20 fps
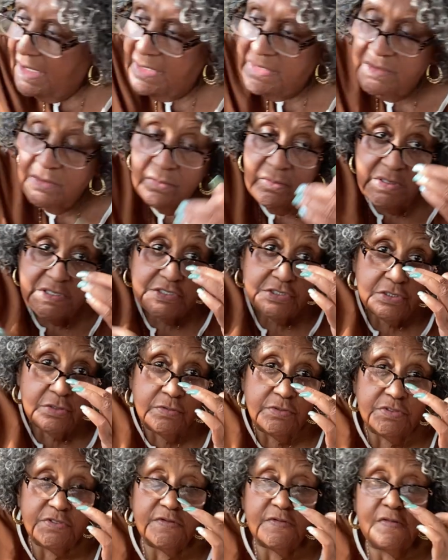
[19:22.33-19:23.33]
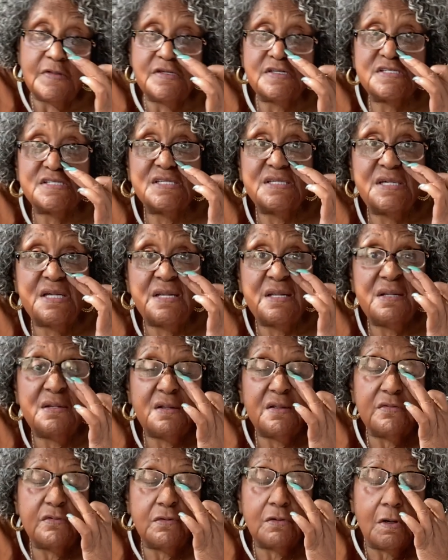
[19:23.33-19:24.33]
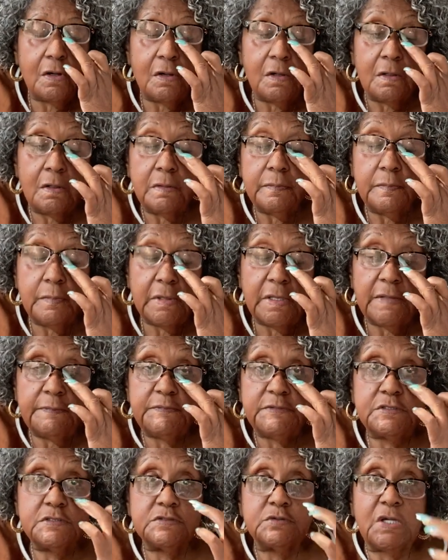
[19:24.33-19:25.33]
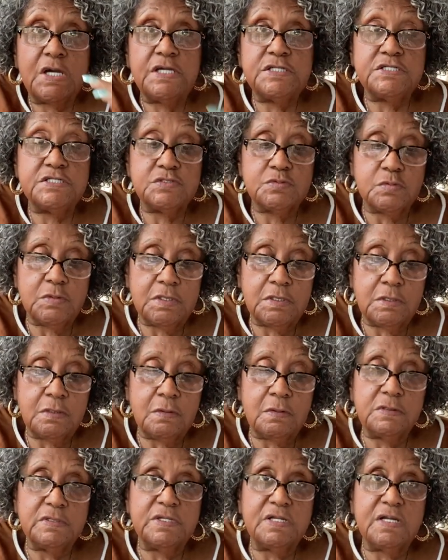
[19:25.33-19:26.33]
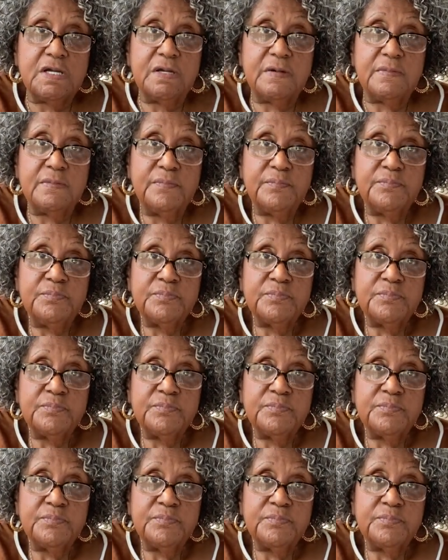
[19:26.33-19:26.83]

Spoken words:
I know I showed you this at another haul, but I just want to hold it up